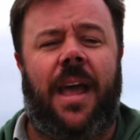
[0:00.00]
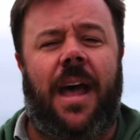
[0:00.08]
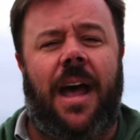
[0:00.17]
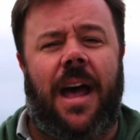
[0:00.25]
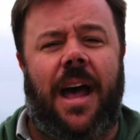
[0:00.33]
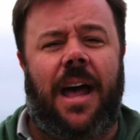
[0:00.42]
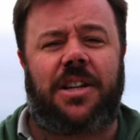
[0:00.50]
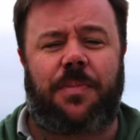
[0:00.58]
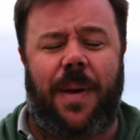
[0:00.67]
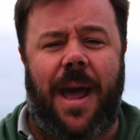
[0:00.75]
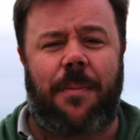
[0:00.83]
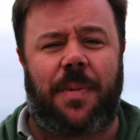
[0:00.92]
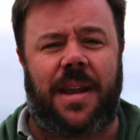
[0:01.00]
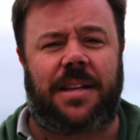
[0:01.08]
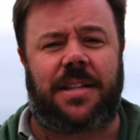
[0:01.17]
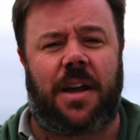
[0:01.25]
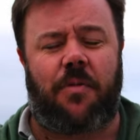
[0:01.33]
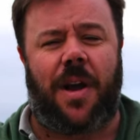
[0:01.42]
Uh, Japan
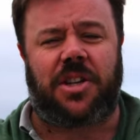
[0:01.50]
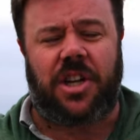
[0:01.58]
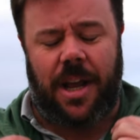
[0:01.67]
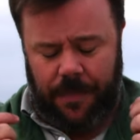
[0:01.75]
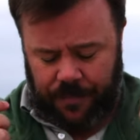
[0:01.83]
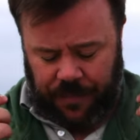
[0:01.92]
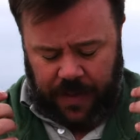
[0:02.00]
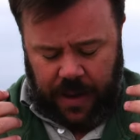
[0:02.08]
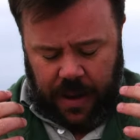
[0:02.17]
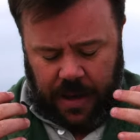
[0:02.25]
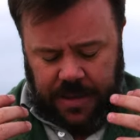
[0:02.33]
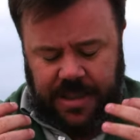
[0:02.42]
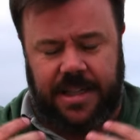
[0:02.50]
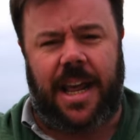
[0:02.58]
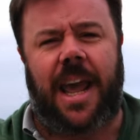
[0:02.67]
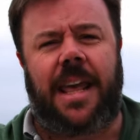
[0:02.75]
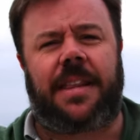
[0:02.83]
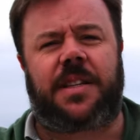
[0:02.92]
beat uh, Russia
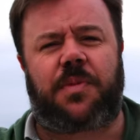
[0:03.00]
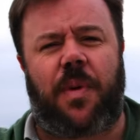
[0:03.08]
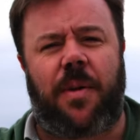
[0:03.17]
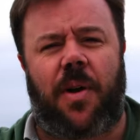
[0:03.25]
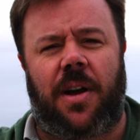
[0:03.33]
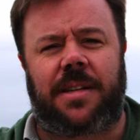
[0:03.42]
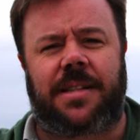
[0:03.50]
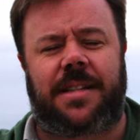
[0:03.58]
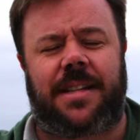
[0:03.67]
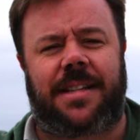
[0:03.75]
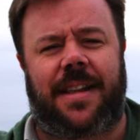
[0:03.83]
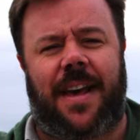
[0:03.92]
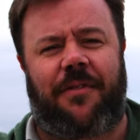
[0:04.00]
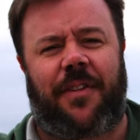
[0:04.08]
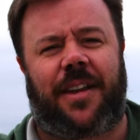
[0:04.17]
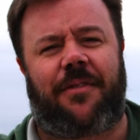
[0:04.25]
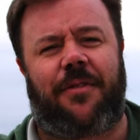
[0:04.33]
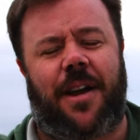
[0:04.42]
Today, the Springboks, the South
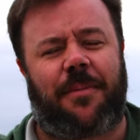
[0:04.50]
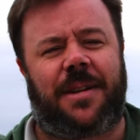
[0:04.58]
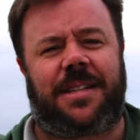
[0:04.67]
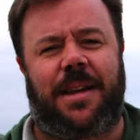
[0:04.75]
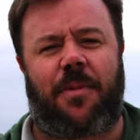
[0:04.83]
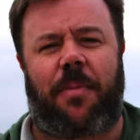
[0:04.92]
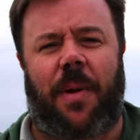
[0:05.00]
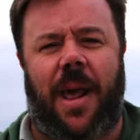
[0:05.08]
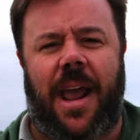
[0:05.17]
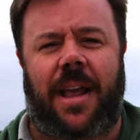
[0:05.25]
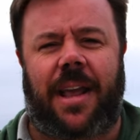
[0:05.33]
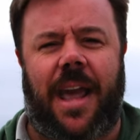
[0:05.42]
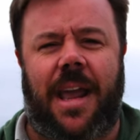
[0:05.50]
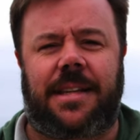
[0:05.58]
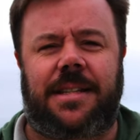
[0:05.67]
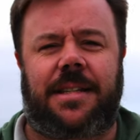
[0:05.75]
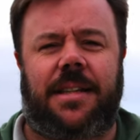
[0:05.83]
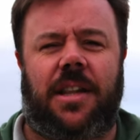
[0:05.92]
African rugby team, are playing
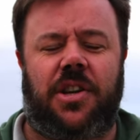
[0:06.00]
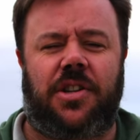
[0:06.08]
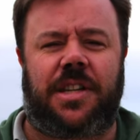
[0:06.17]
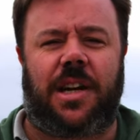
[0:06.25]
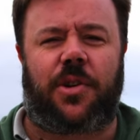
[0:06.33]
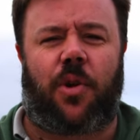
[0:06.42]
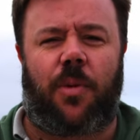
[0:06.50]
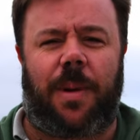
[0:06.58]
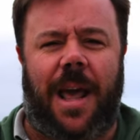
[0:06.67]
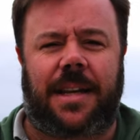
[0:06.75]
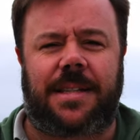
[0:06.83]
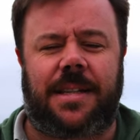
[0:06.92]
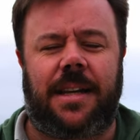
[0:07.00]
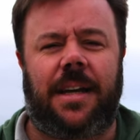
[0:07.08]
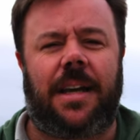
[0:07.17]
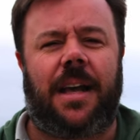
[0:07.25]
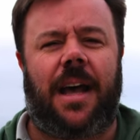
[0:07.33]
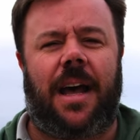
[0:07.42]
against the New Zealand All Blacks
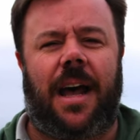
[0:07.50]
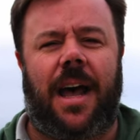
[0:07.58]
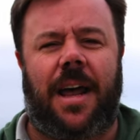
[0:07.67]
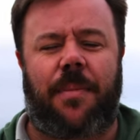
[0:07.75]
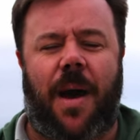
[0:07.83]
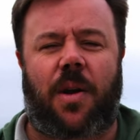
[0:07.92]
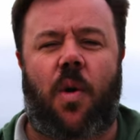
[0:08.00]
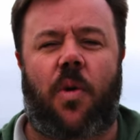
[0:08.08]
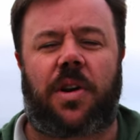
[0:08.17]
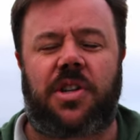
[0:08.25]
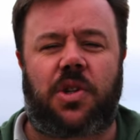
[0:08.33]
uh, at about quarter to